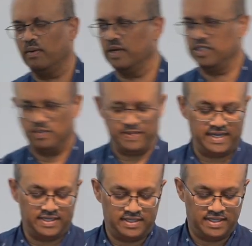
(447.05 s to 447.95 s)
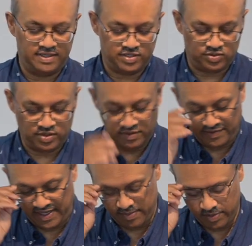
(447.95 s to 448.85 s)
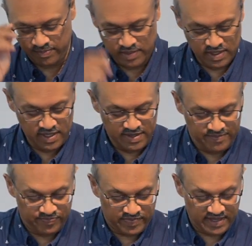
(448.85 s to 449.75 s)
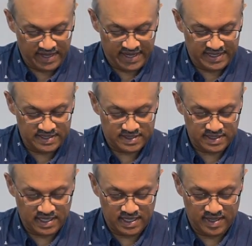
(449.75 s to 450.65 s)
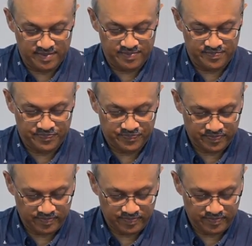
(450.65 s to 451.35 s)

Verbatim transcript: there, but I want to jump ahead in the story of Abram. And um,